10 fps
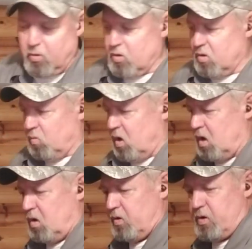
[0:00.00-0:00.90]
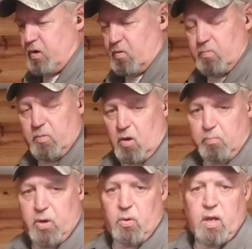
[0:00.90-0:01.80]
or the wall or your
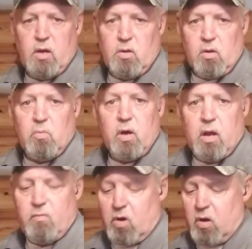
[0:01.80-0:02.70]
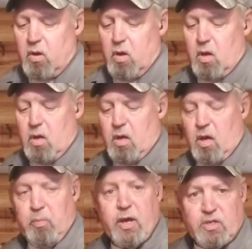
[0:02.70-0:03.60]
boot heel or whatever,
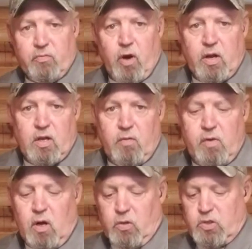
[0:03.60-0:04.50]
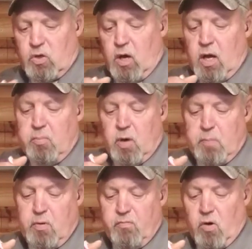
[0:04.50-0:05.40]
it makes it very difficult. So I
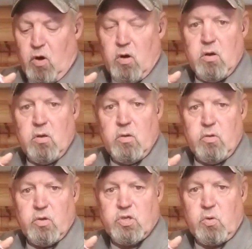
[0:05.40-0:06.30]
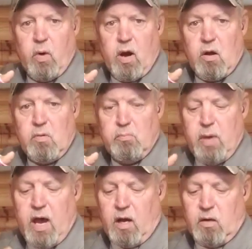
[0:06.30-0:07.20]
prefer the square
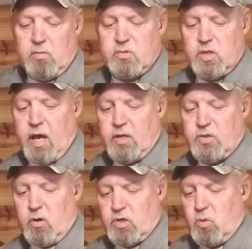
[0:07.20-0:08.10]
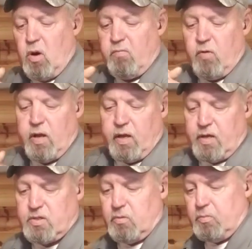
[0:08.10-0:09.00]
back sights or square front, I
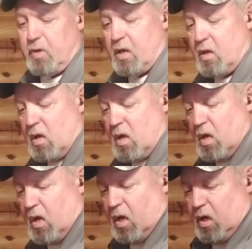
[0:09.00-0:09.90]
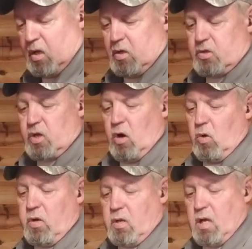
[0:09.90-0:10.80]
guess it would be.
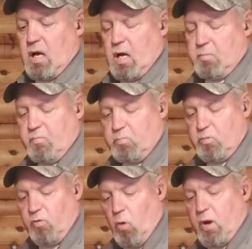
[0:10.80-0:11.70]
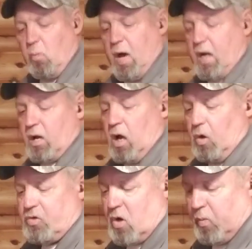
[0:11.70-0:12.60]
So before we go back in the
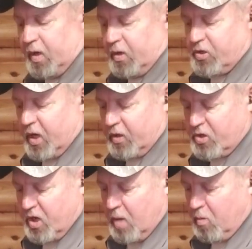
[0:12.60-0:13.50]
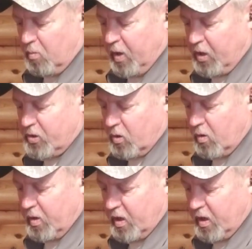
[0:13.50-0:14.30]
holster, we need to check the chamber and make sure that